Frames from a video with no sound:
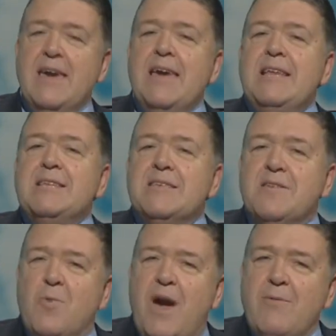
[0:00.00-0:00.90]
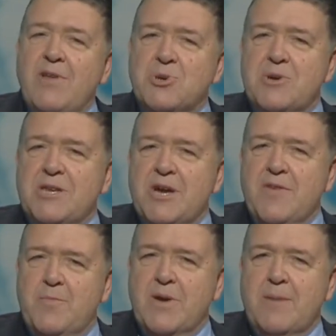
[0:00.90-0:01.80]
into the way we treat
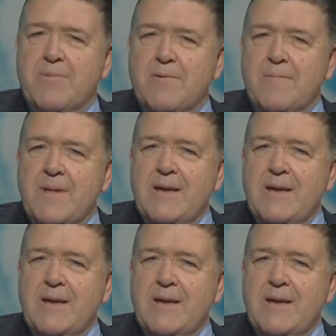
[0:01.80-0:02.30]
other people.